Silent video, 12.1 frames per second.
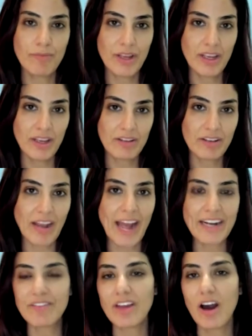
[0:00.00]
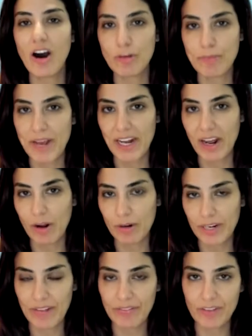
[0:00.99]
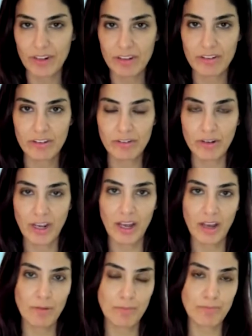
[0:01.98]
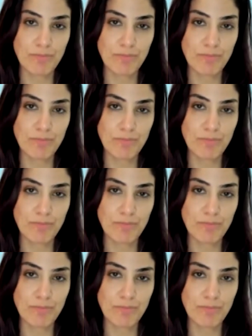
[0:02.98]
is kind of the odd man out at this uh,